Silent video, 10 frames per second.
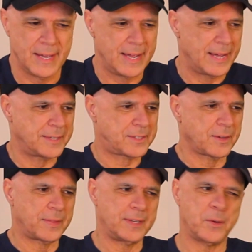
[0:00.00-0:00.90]
And
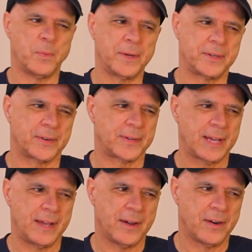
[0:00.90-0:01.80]
so then you wonder,
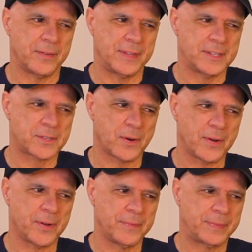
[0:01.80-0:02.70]
okay, are these
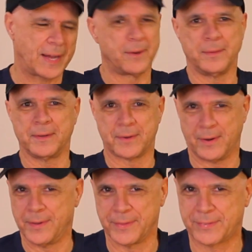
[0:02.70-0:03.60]
all, they don't look
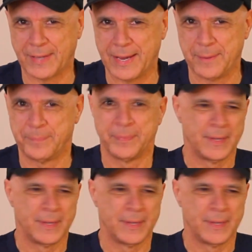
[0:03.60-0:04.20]
all the same.